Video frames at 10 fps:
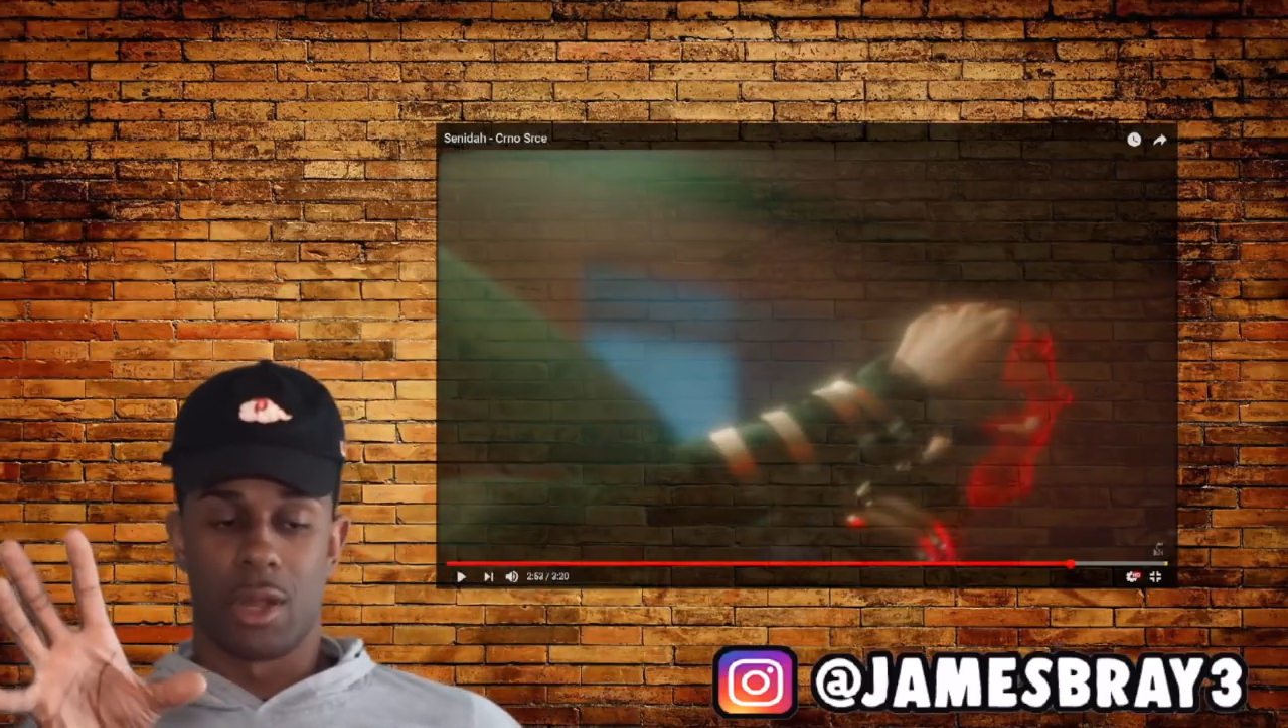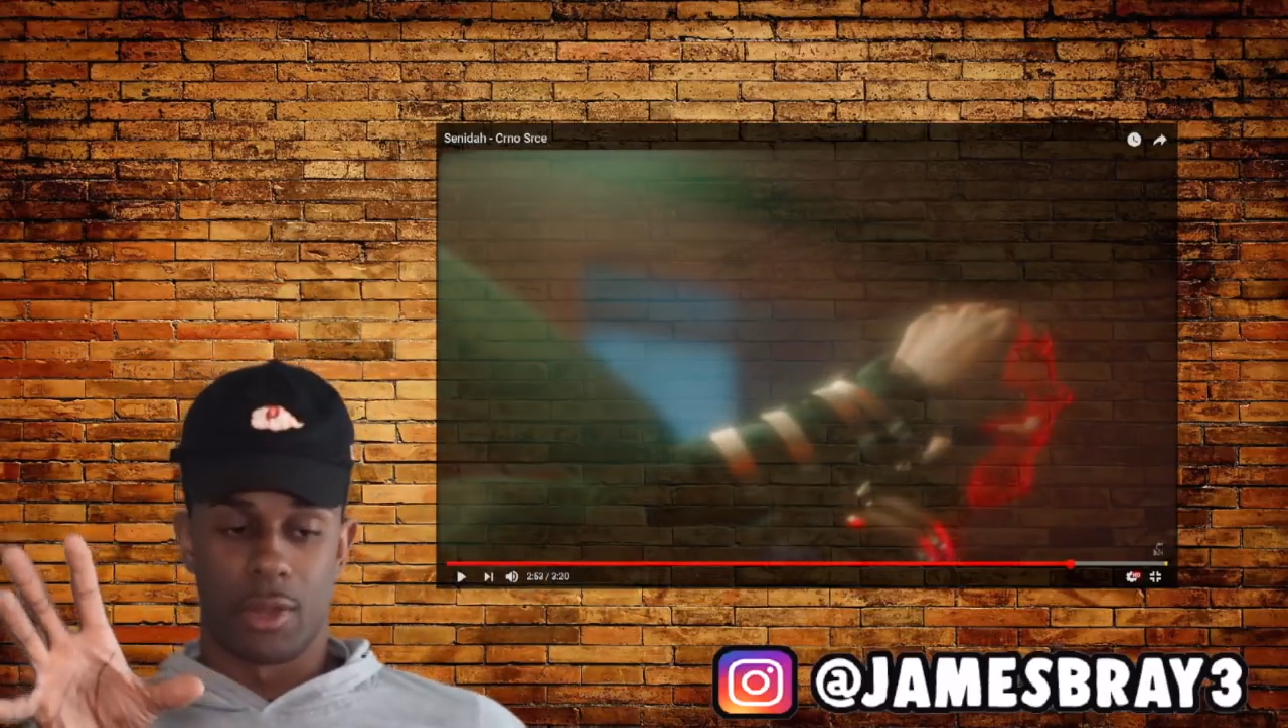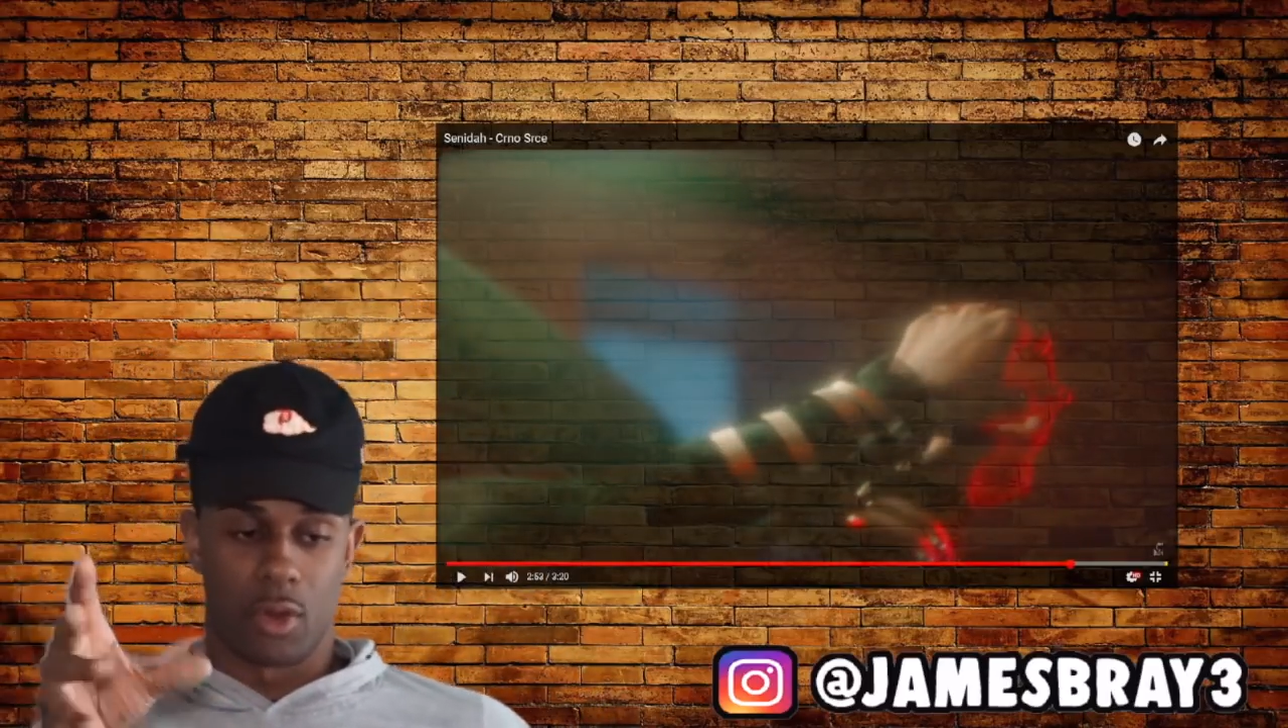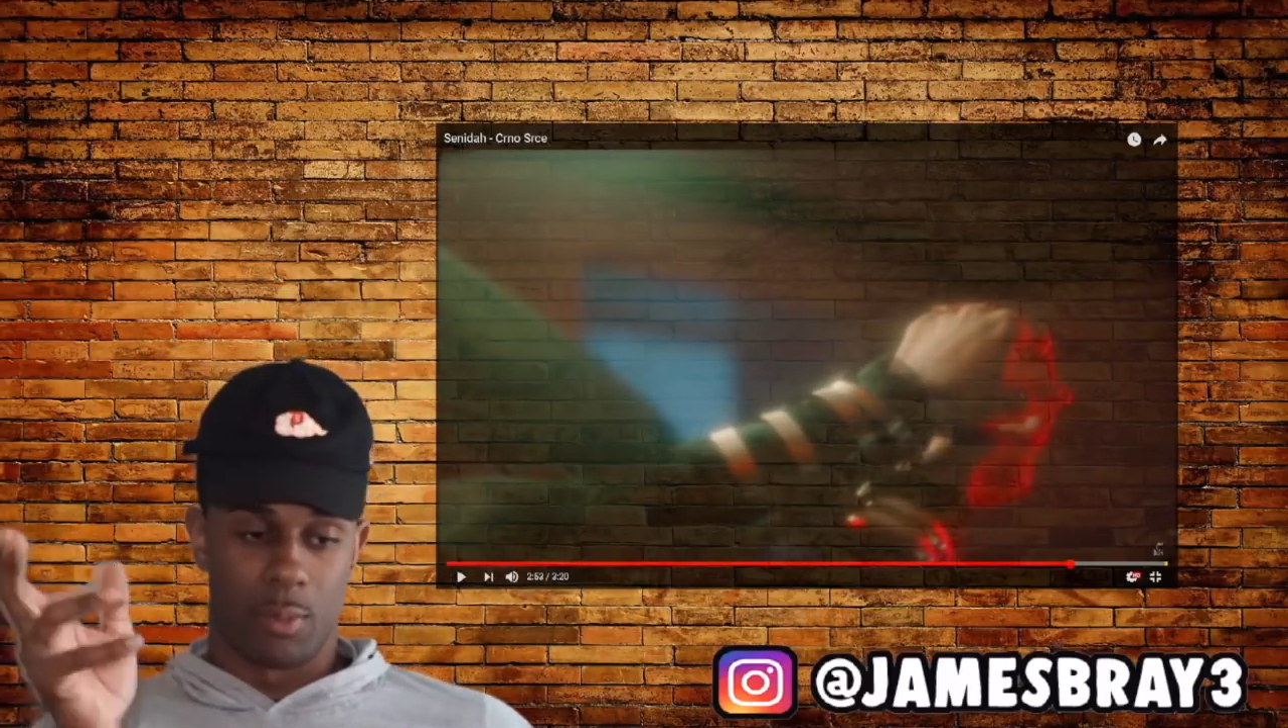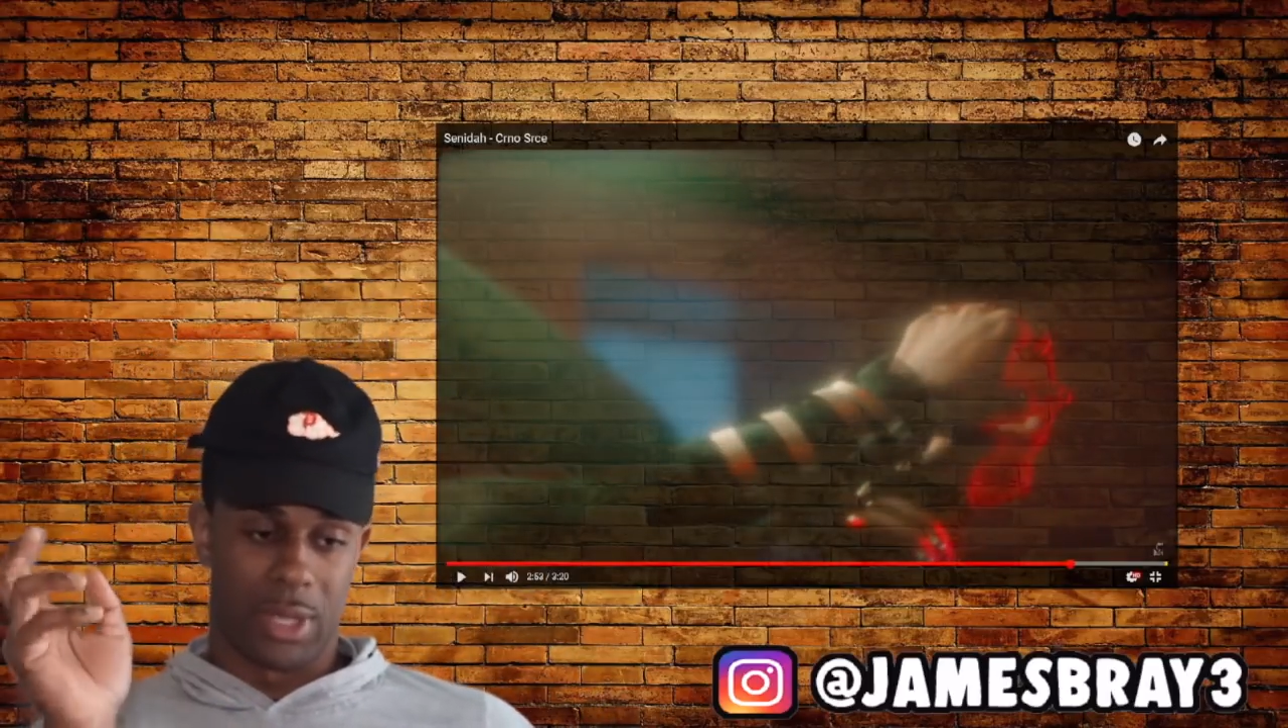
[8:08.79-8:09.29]
a
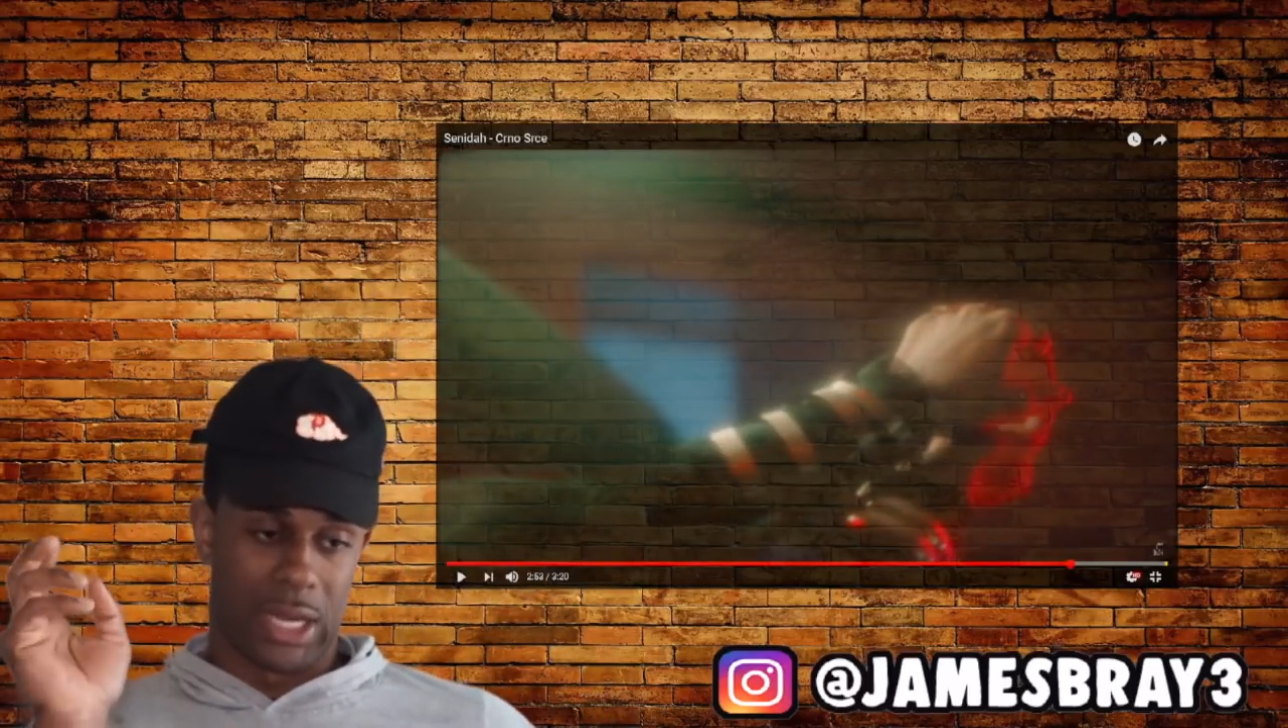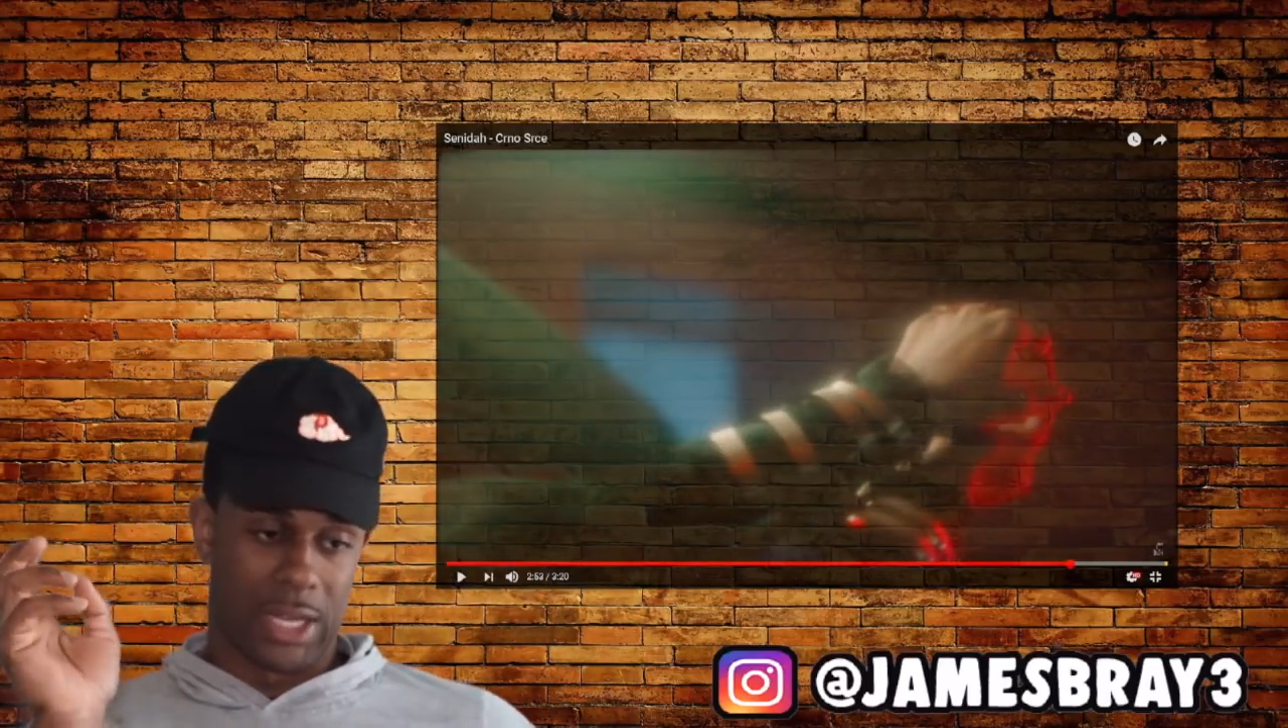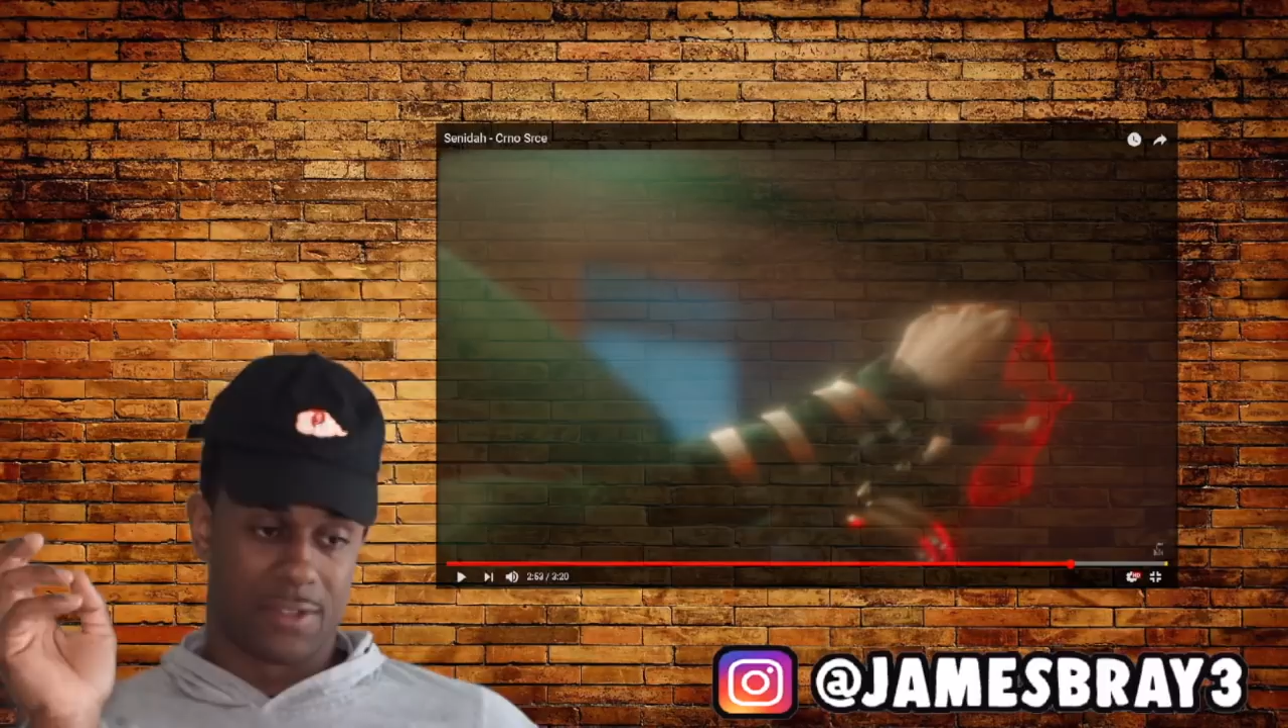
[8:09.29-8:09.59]
little bit.